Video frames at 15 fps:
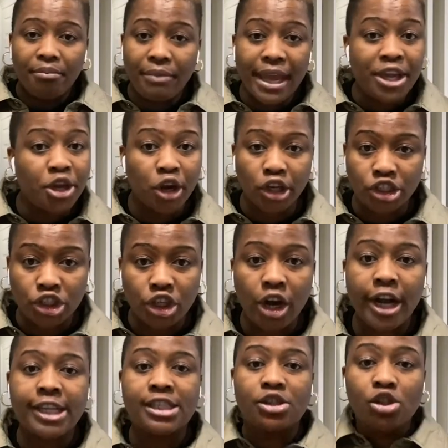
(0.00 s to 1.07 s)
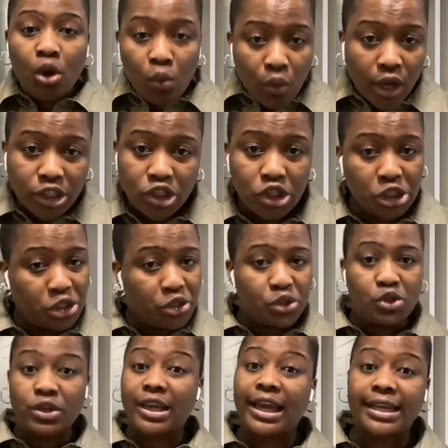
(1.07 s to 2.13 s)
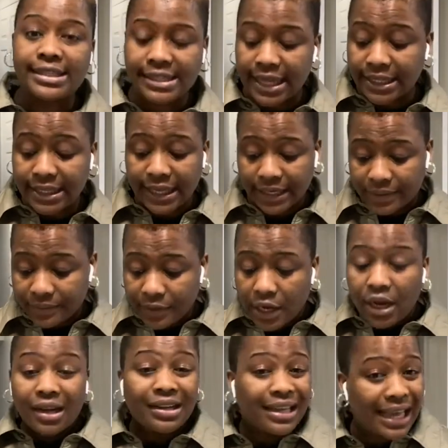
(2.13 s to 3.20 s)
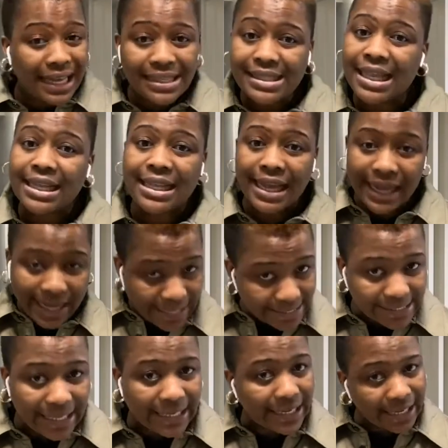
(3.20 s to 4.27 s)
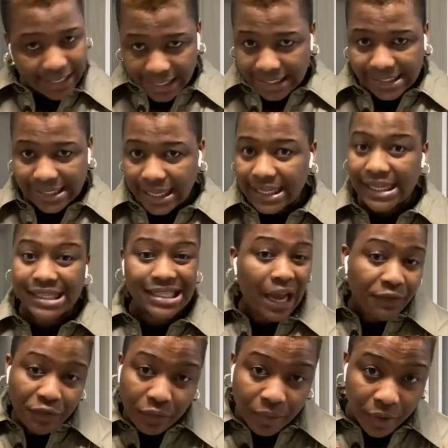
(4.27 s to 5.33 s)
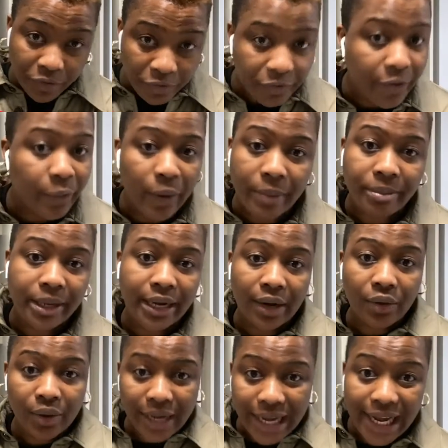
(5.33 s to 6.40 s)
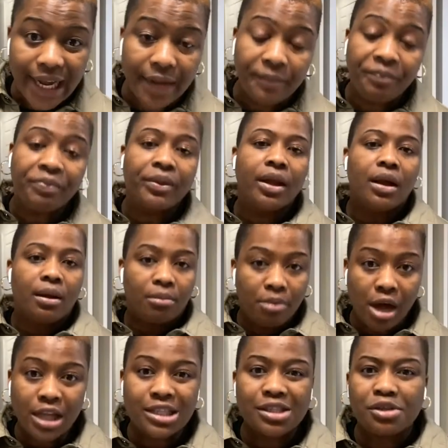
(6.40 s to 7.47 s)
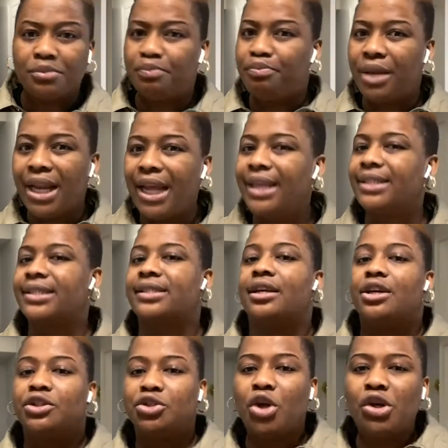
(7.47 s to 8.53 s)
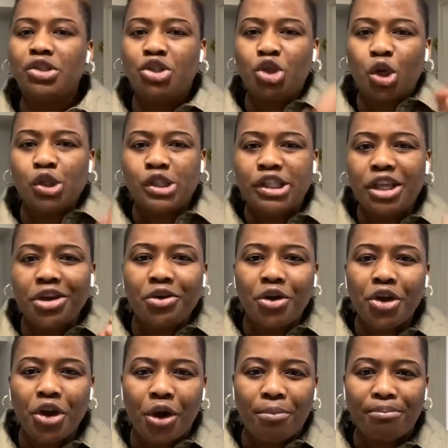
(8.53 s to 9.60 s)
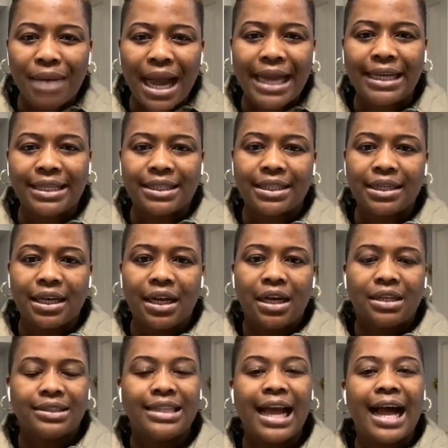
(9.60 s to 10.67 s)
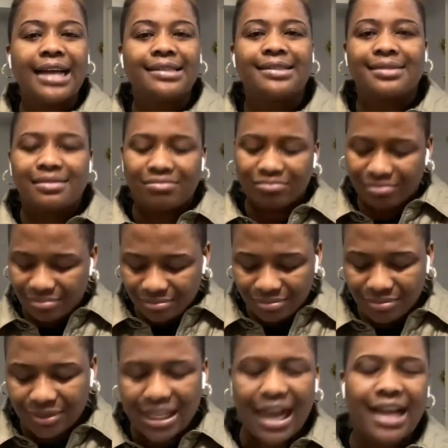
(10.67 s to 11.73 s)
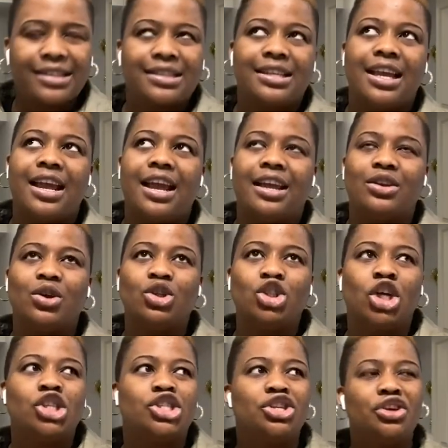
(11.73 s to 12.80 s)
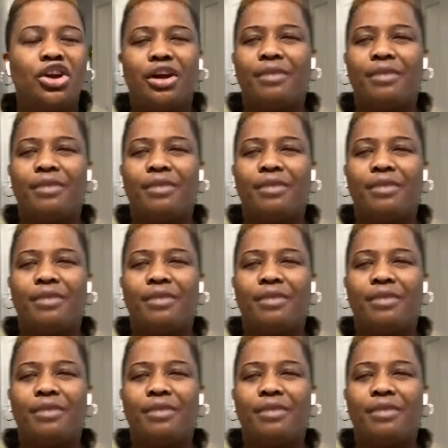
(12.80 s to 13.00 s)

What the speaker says: make your choice, know what to do to get started. Get started. Start from the free webinar, okay? But please, don't just zero your mind that I want